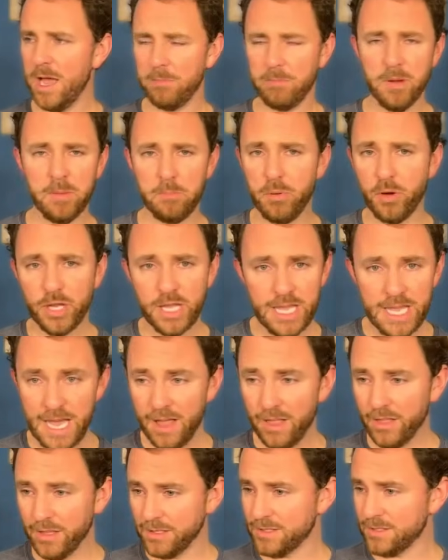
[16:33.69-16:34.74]
But Boogie
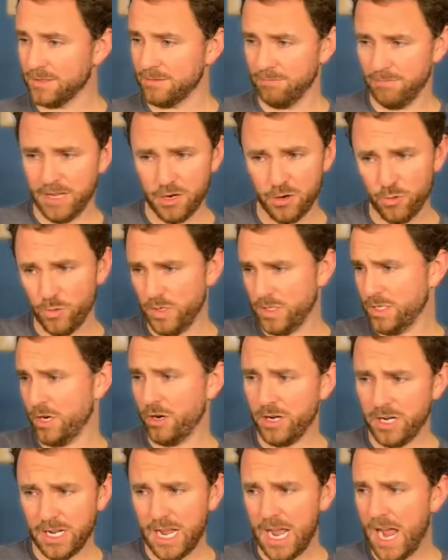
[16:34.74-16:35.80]
Ellis, their
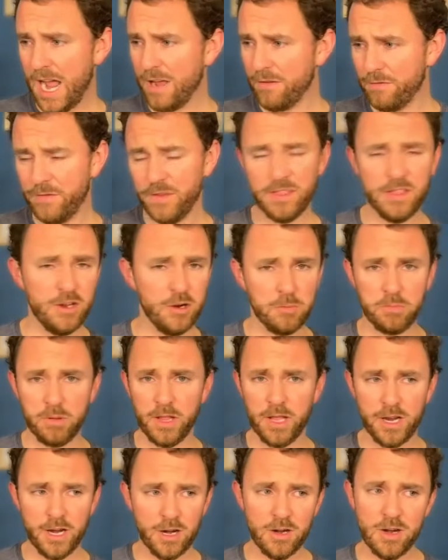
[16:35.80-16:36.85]
returning guy, fifth year
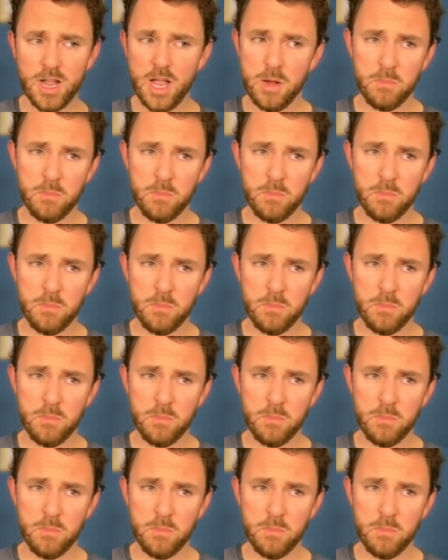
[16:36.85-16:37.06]
player,